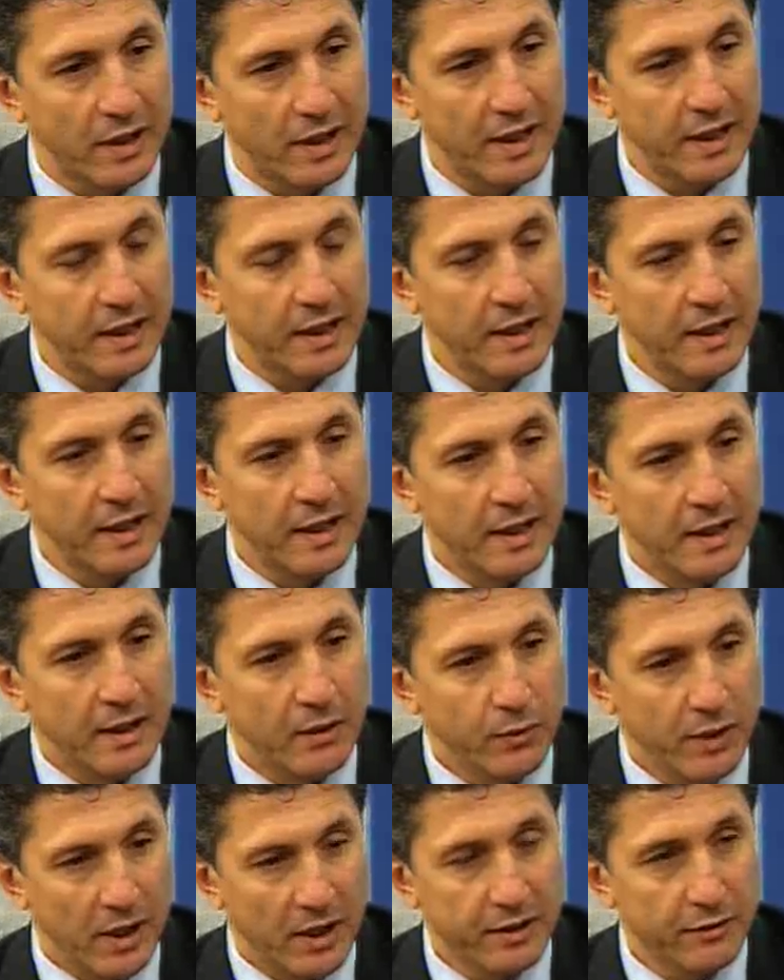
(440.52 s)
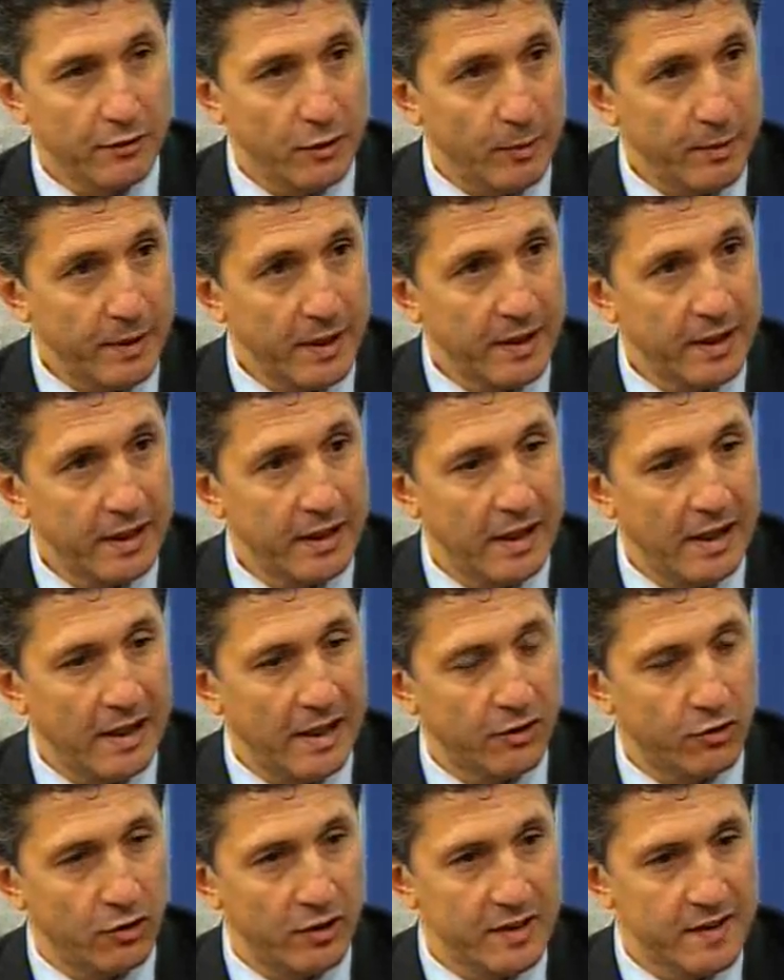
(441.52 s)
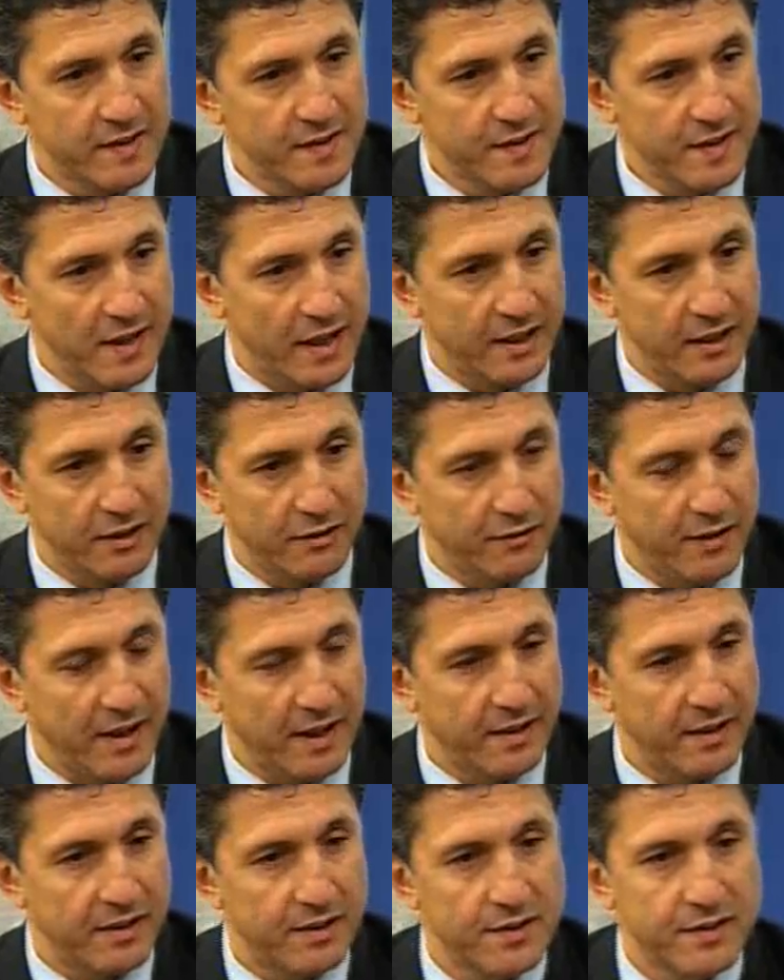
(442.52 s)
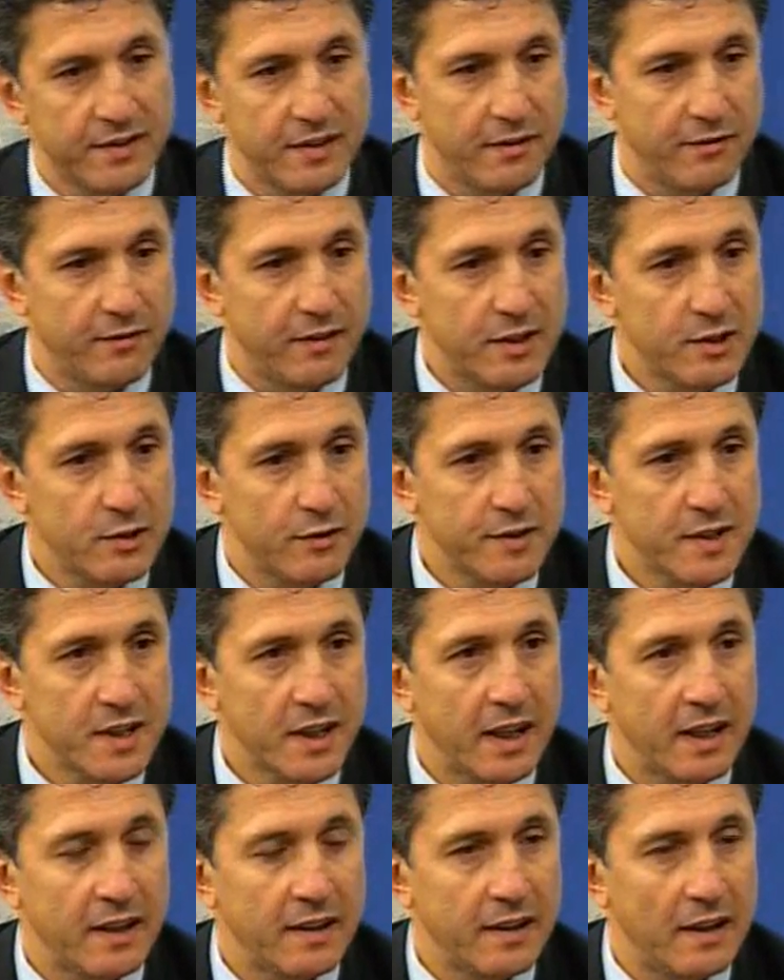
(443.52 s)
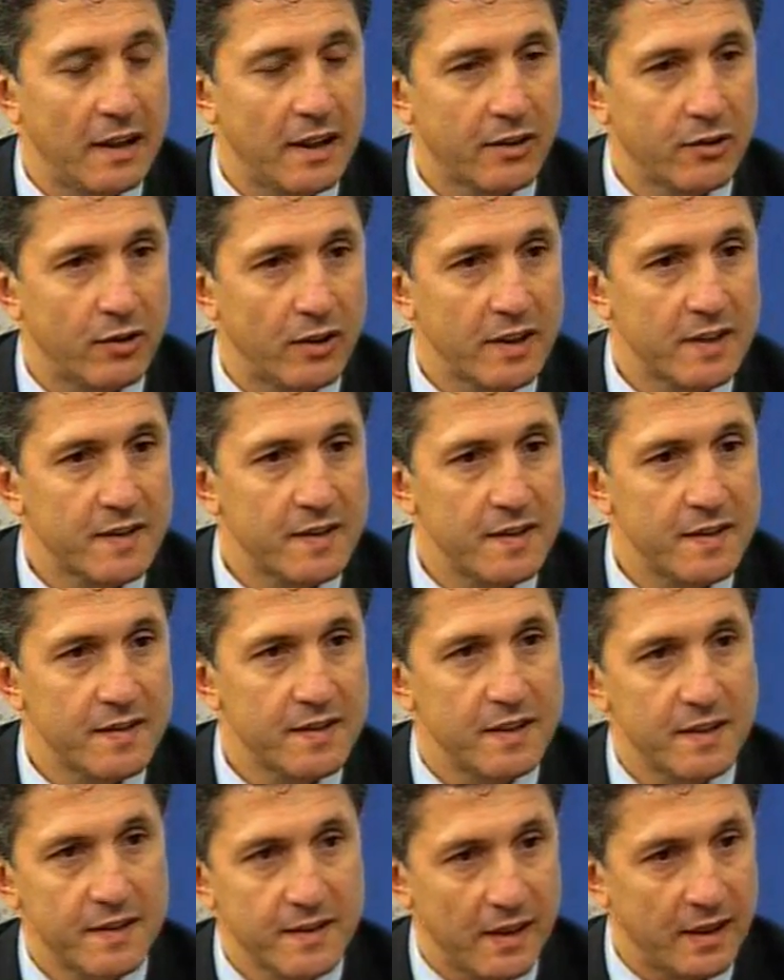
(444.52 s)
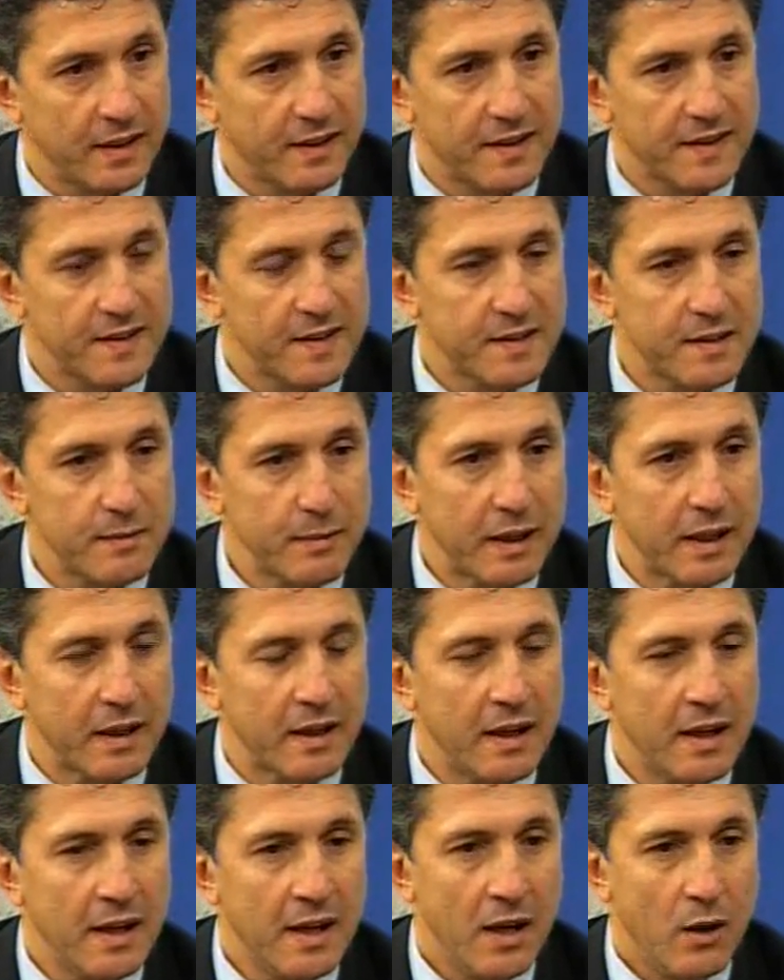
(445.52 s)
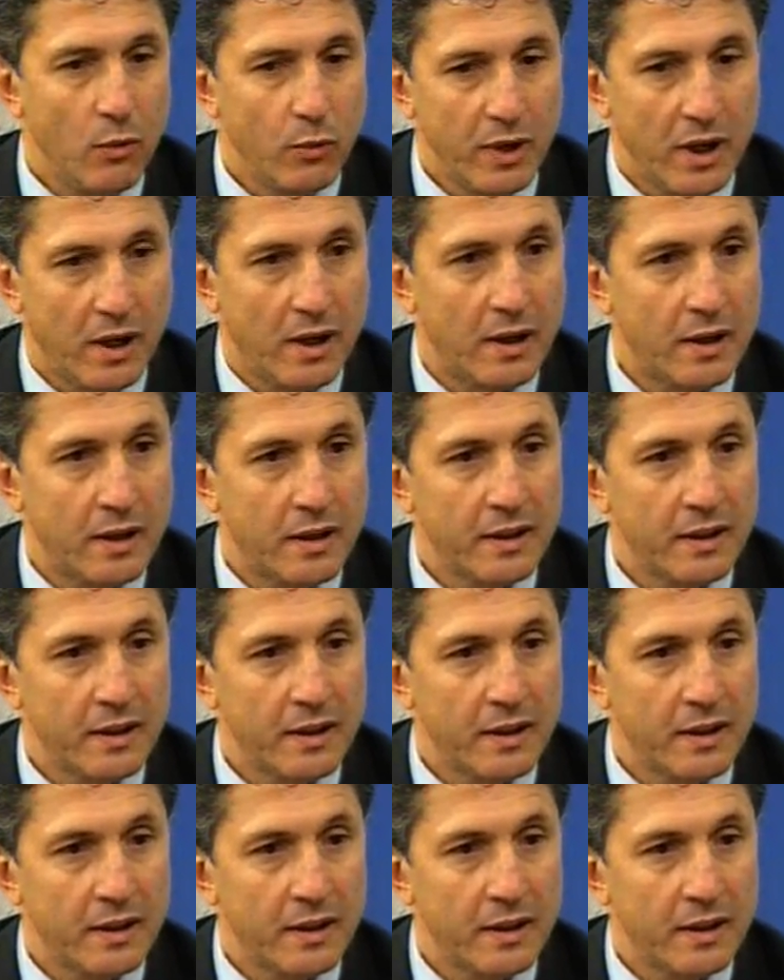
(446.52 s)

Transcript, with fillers: like we are developing the electronics inside it. In fact, there's uh, very sophisticated electronics in inside this system here. We are